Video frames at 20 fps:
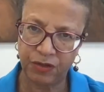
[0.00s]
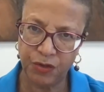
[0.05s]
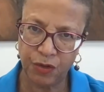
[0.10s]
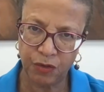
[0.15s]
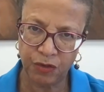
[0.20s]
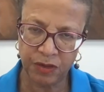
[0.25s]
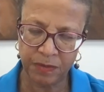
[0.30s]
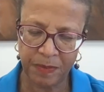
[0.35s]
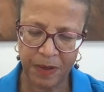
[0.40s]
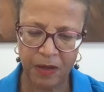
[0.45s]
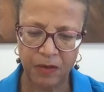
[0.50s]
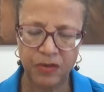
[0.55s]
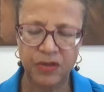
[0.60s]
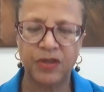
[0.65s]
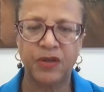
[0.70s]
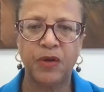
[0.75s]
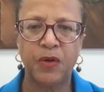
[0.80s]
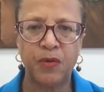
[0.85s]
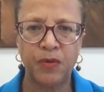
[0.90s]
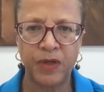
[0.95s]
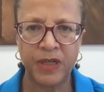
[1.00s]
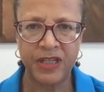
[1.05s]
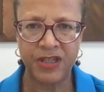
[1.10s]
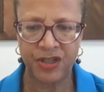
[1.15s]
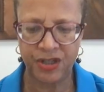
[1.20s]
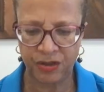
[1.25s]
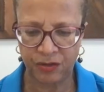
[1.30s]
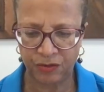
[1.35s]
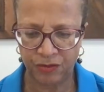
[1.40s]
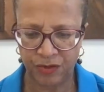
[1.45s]
no spouse and only
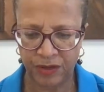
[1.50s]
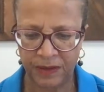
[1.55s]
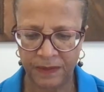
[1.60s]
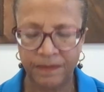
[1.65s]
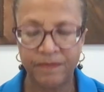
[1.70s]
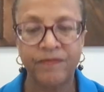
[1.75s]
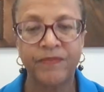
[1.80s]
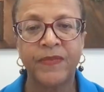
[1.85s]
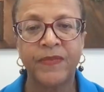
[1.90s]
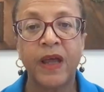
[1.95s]
children,